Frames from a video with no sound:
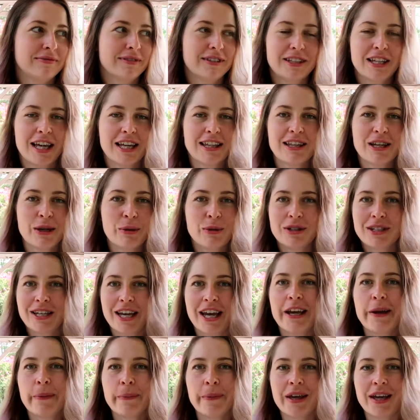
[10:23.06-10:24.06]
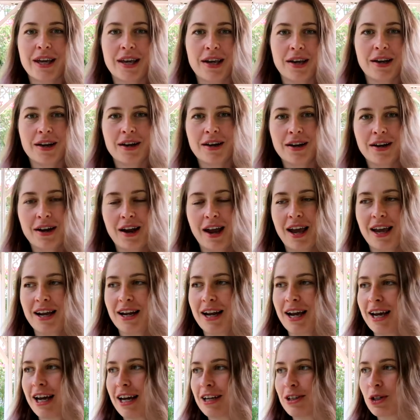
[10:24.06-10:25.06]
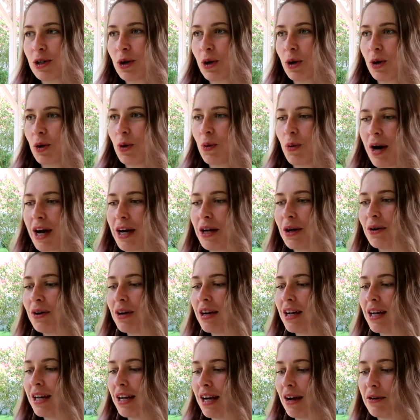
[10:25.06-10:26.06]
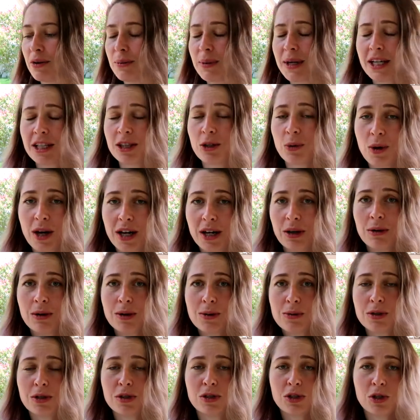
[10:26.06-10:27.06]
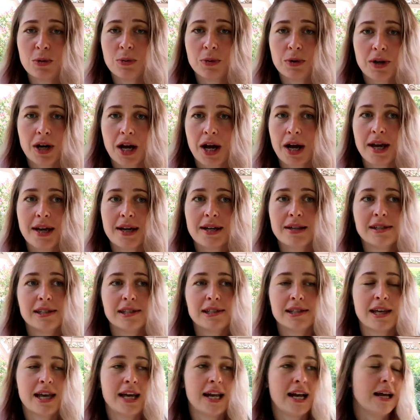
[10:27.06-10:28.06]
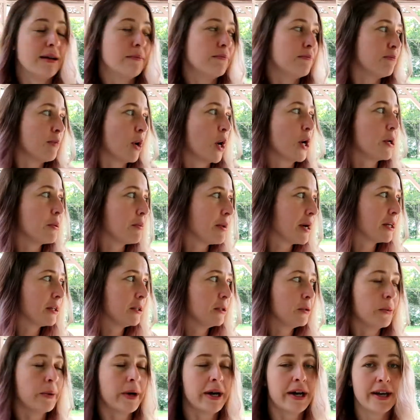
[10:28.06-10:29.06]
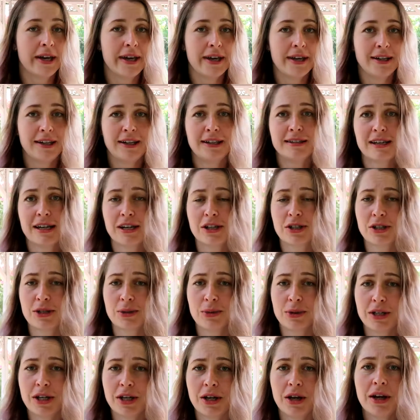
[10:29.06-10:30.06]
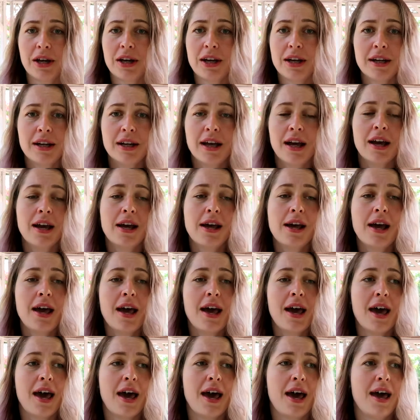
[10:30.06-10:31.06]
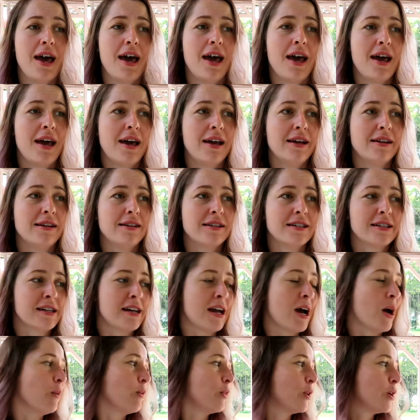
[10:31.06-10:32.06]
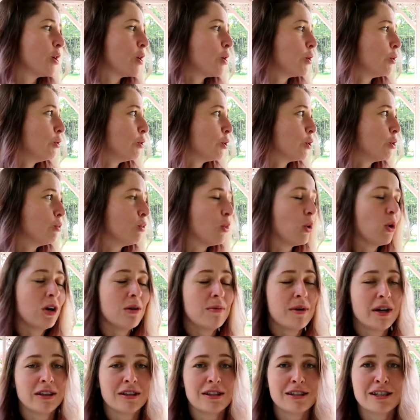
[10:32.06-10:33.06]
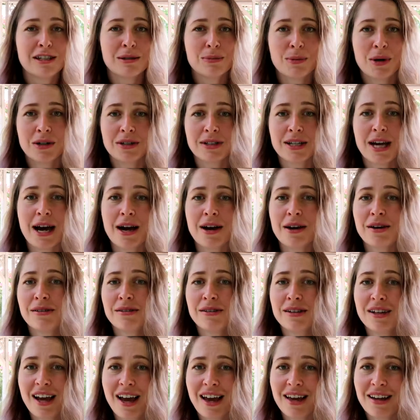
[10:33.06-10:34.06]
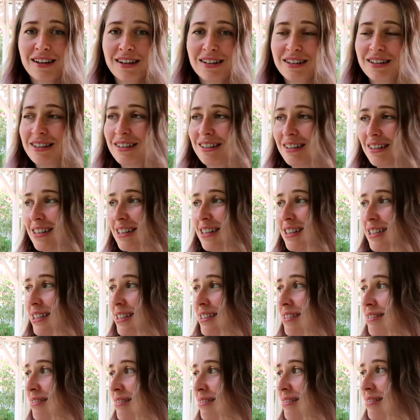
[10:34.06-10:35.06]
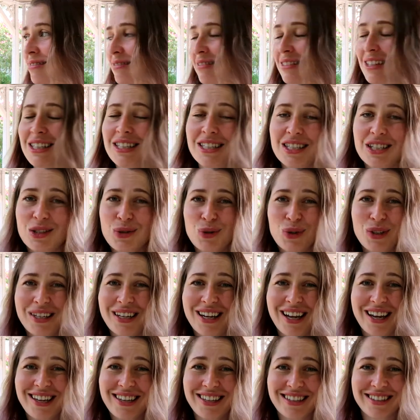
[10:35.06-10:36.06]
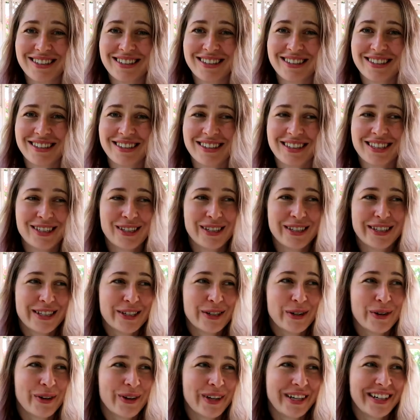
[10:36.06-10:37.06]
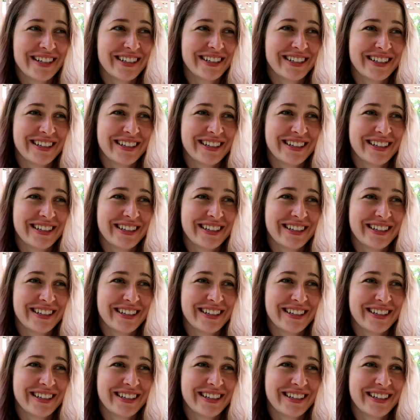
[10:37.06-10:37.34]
nothing would take me here, and I got to go to a winery, and everybody at the winery was super nice, and I bought a bottle of wine, and it's actually really good. And now I'm gonna go learn more about this small town, and it's just really nice. This is a great